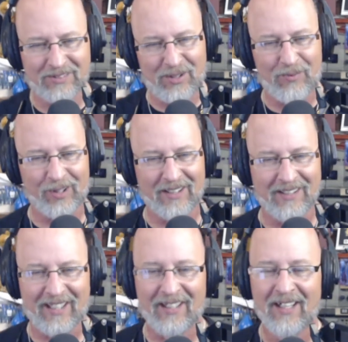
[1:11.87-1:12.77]
somewhere in
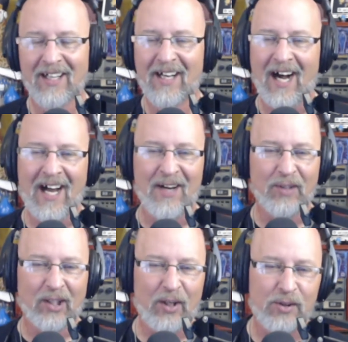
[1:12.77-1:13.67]
there. I am
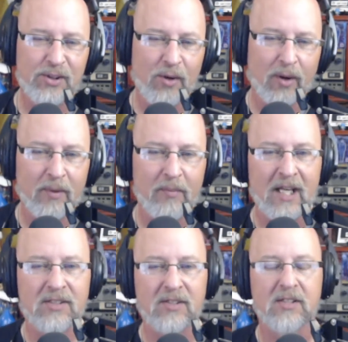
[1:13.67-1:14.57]
your host, Norm, the
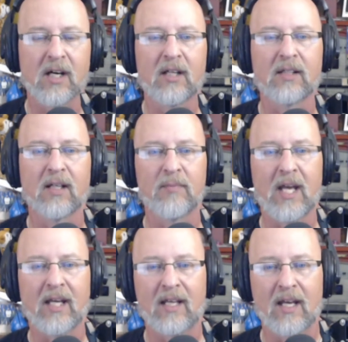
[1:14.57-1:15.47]
Master's Dog Dunham,
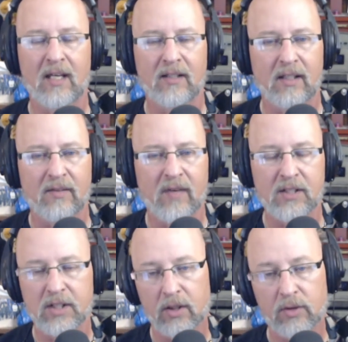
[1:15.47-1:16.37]
aka the
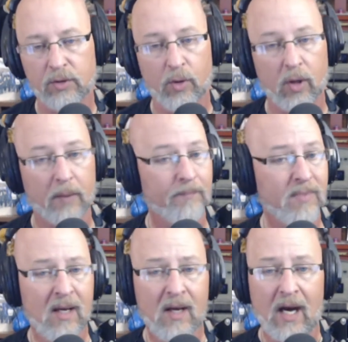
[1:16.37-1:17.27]
Evangelical Norm.
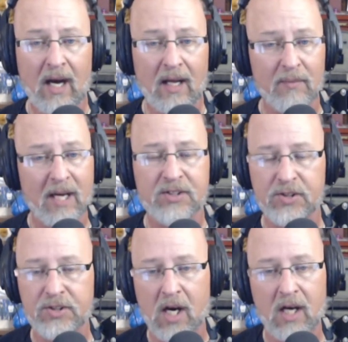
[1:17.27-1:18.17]
Uh, the
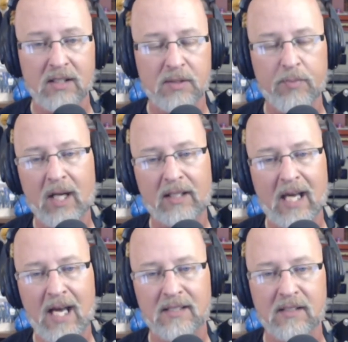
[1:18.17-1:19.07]
Master's Dog is a
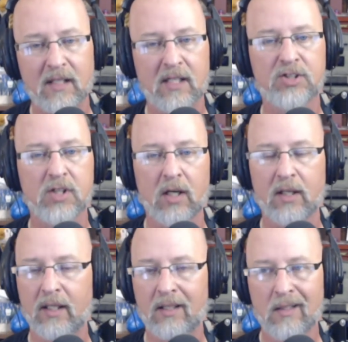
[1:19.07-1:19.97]
podcast that I
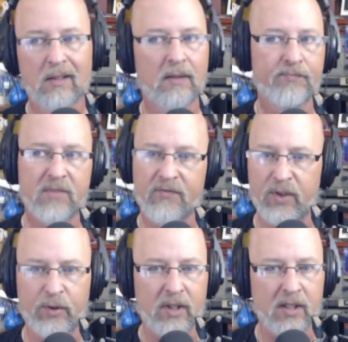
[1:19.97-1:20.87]
started a
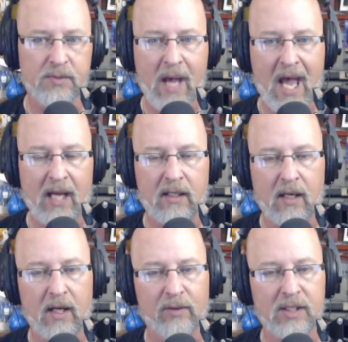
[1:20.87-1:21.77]
few years back,
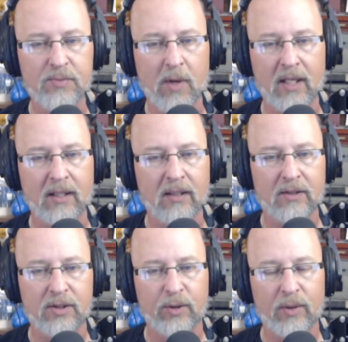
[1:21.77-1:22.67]
uh, responding
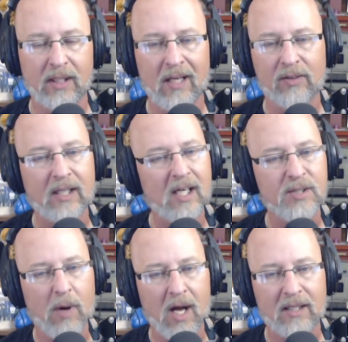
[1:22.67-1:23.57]
to an LDS
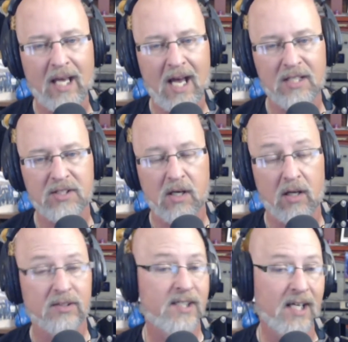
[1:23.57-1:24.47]
podcast
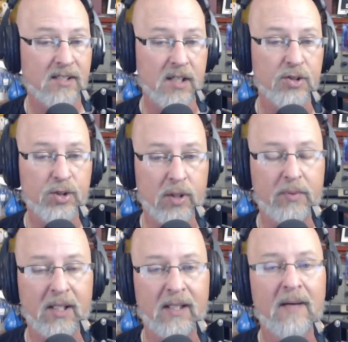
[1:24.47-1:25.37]
called Saints
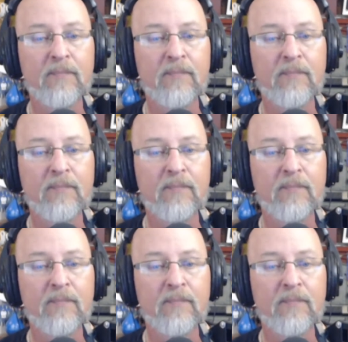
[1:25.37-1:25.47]
Unscripted